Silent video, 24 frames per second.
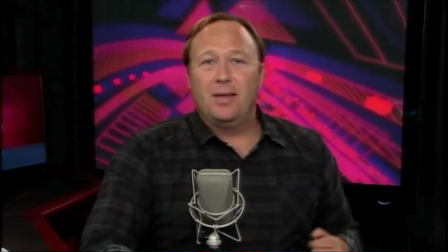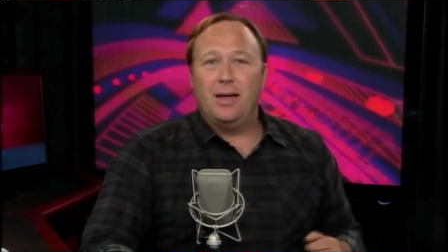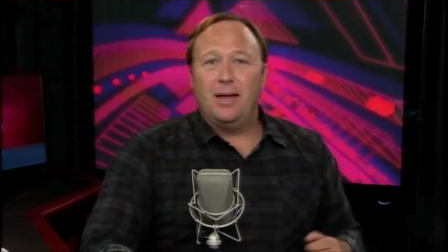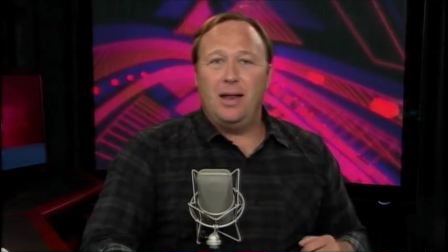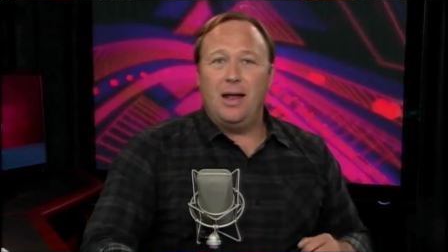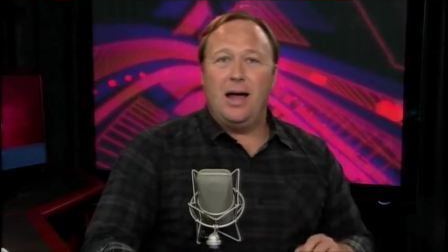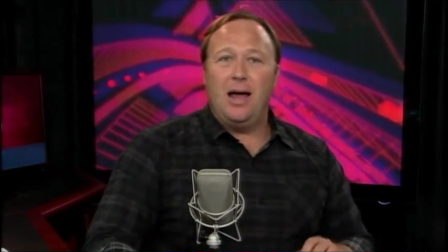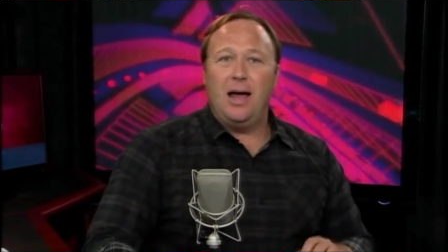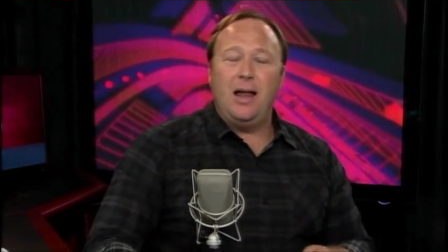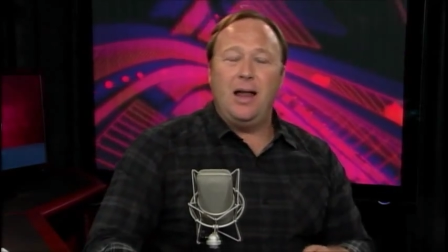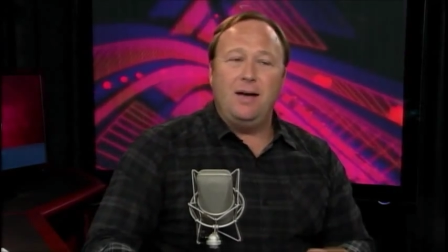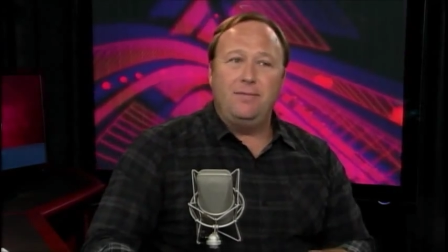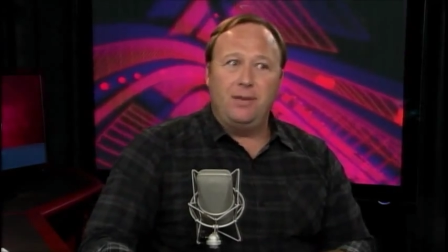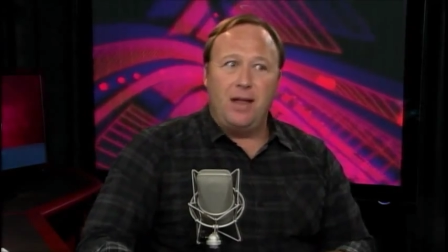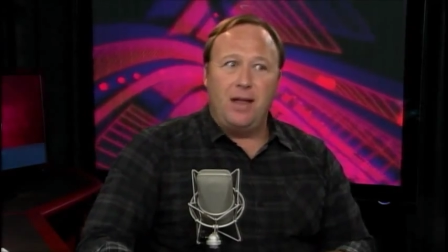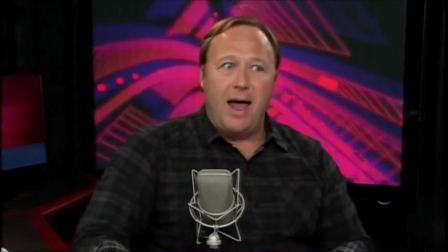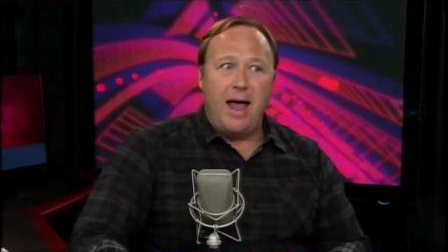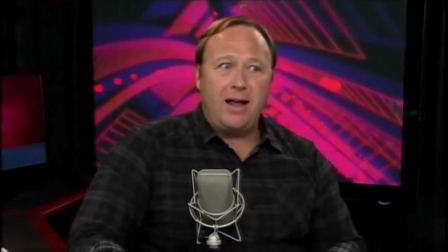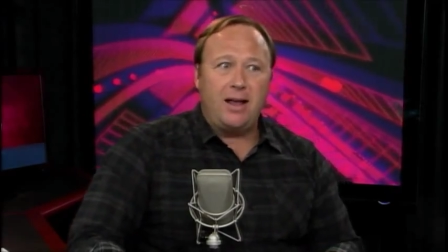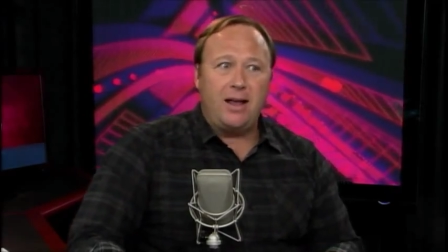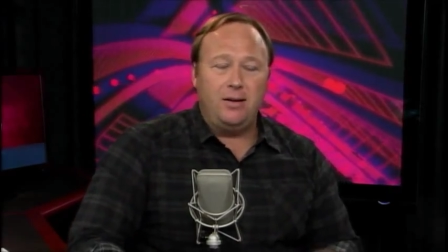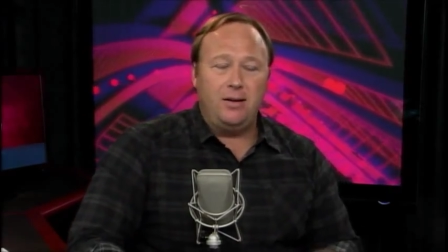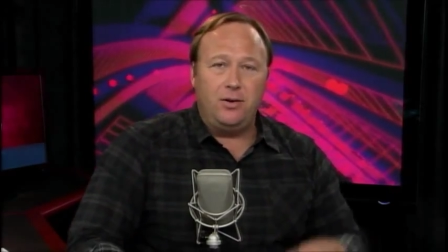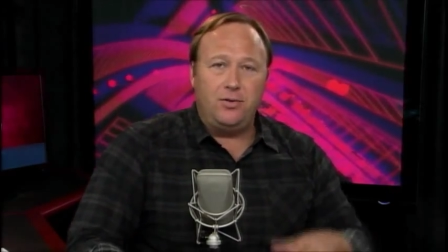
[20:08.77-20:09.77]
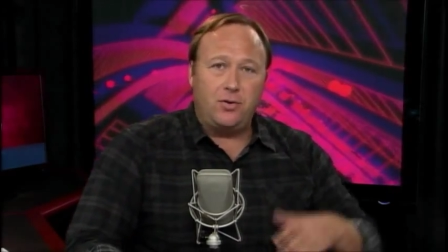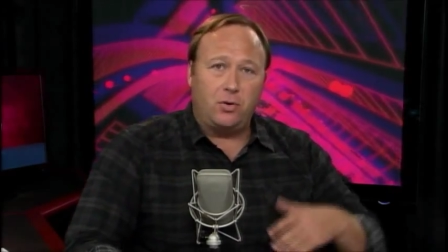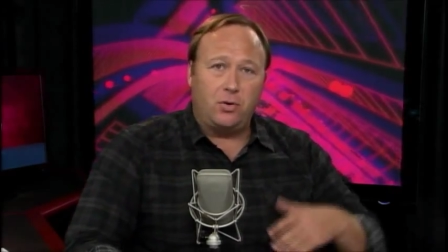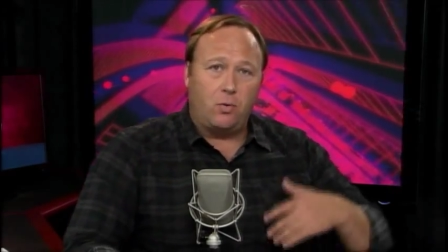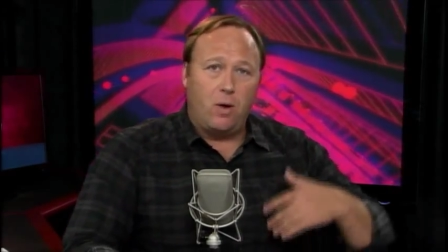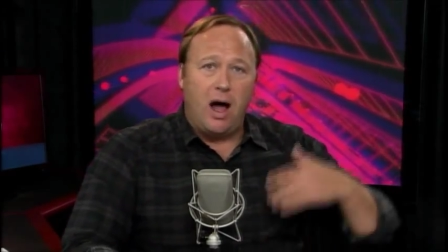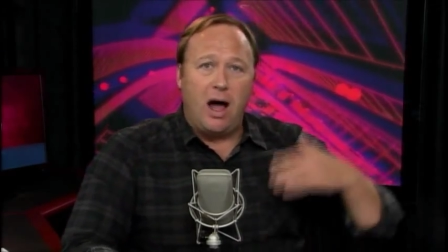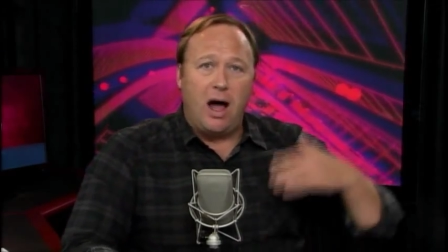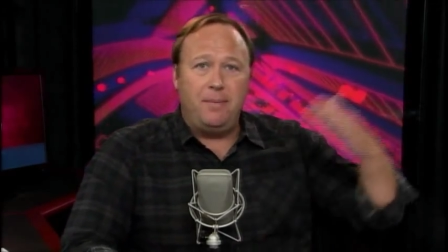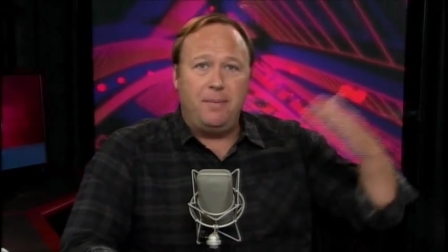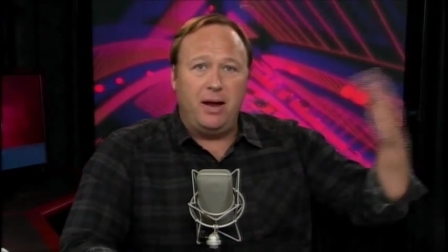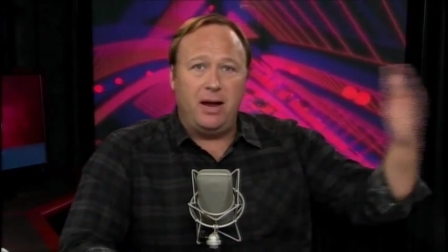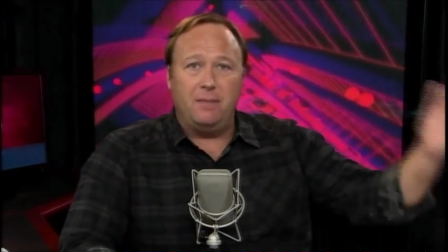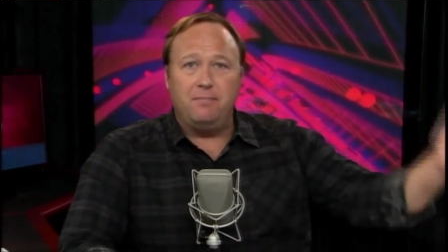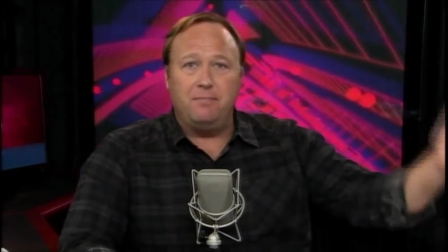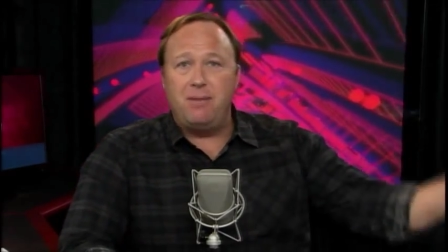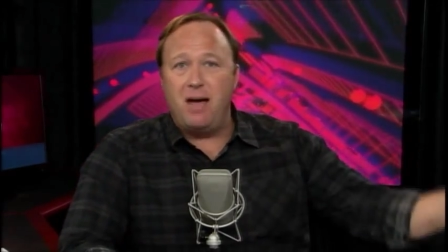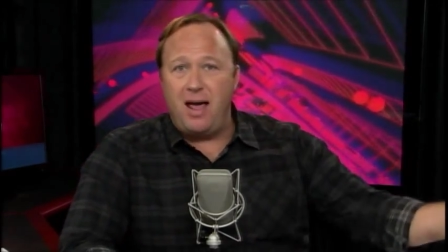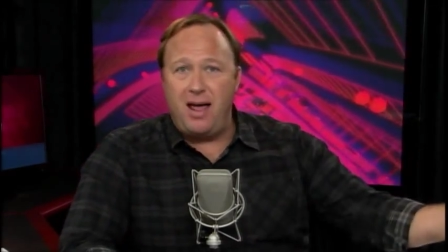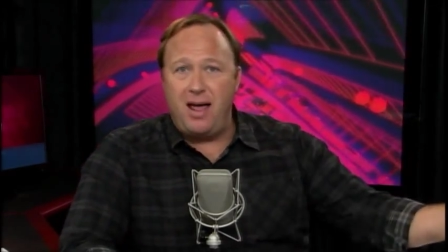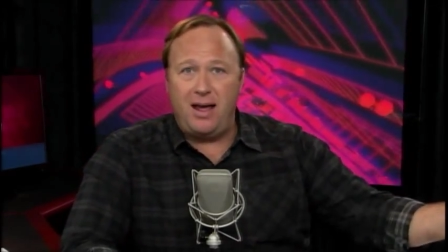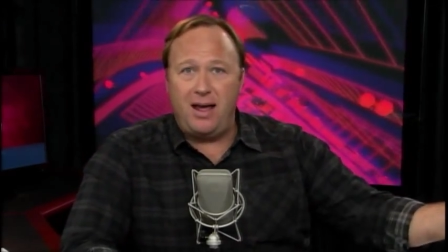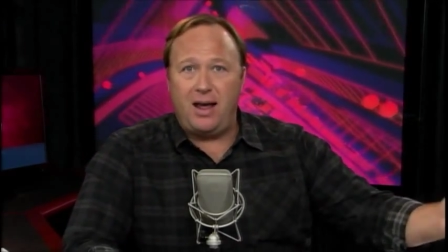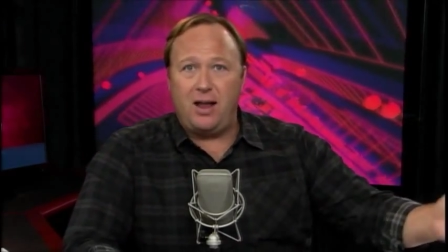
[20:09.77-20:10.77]
And I've likened it to robbing a
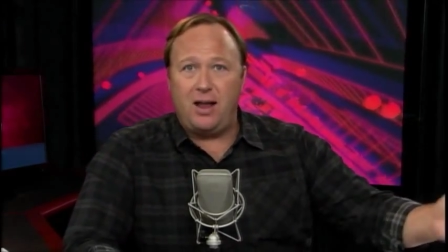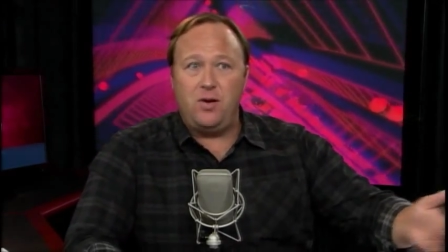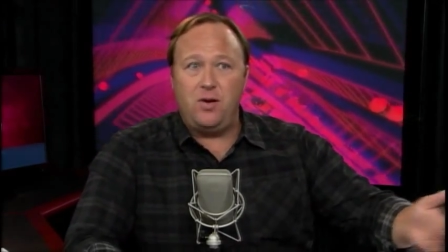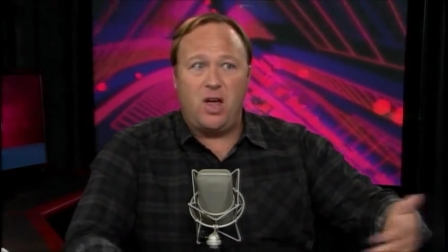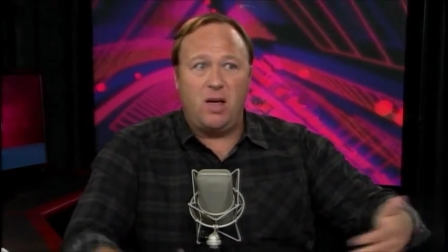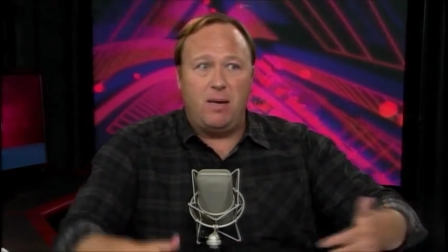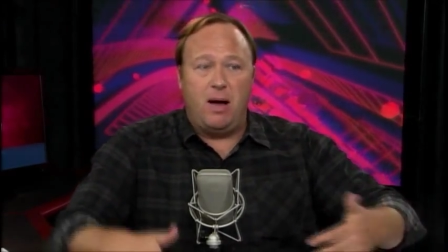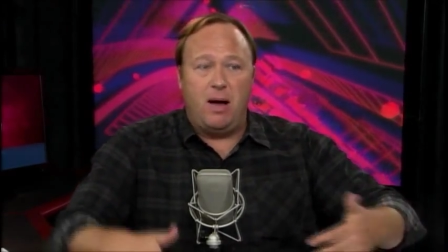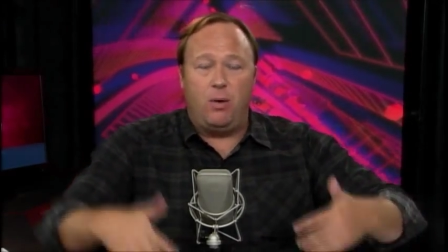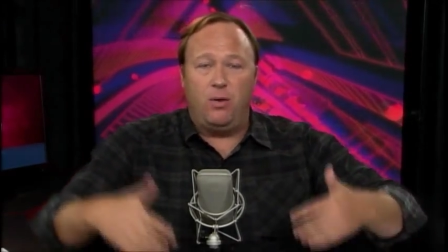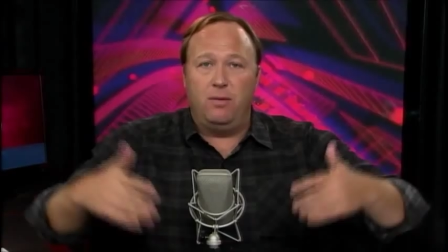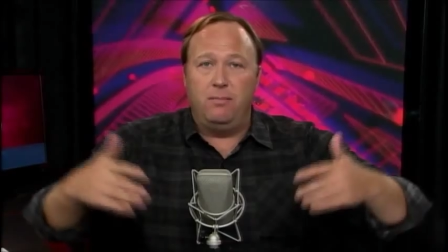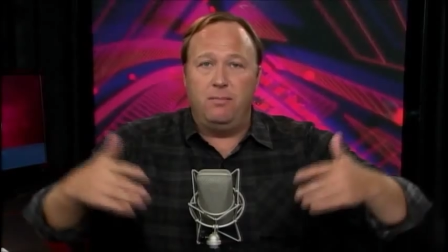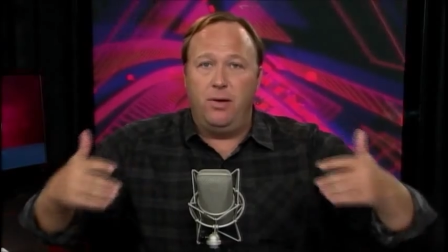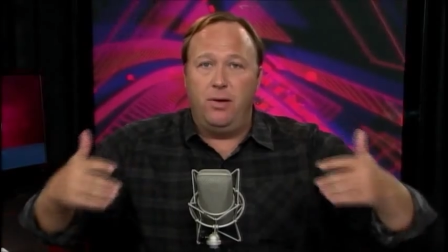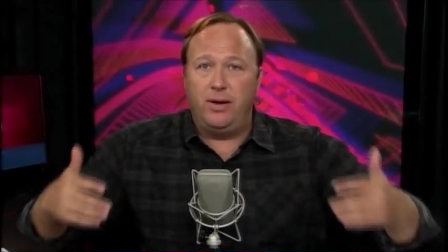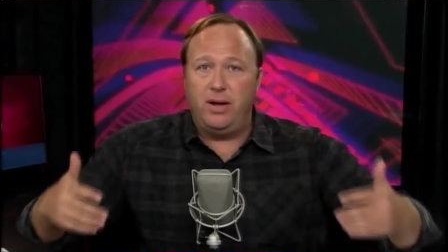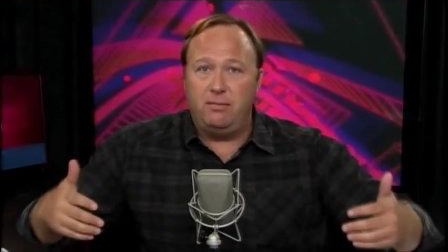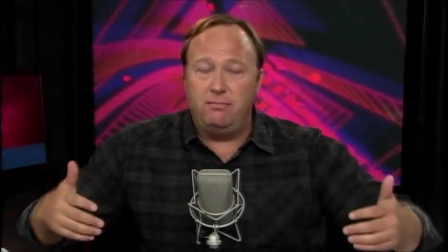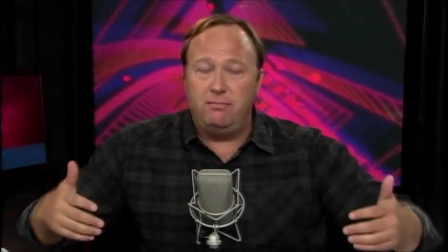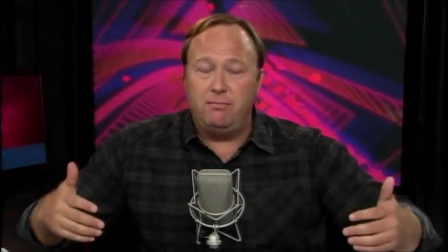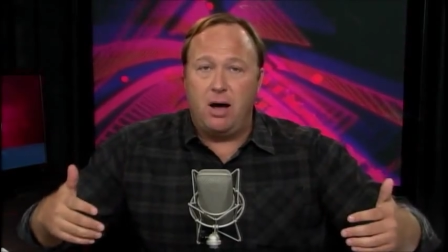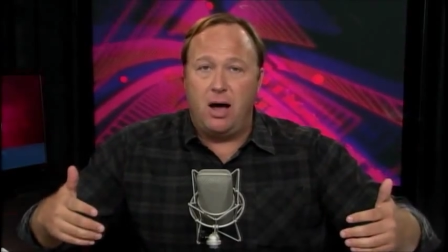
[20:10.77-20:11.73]
bank, and you come out with $1 million,